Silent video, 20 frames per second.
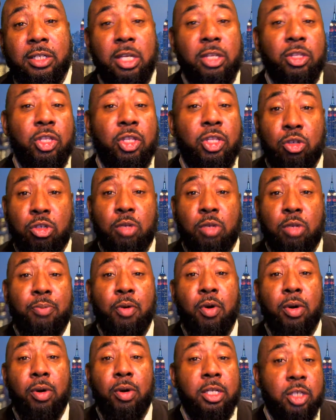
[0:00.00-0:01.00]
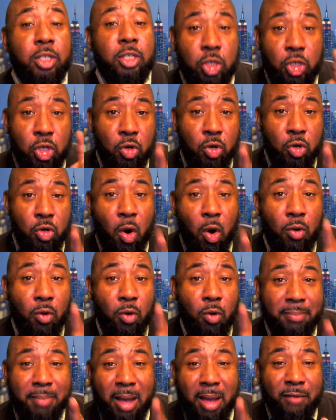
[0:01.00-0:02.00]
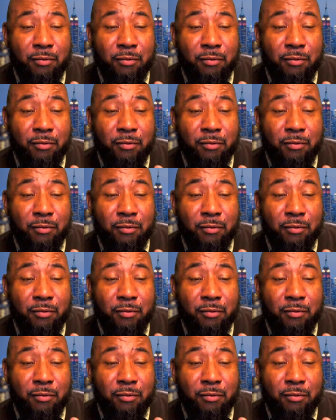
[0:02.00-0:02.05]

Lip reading: either you support this or you won't get my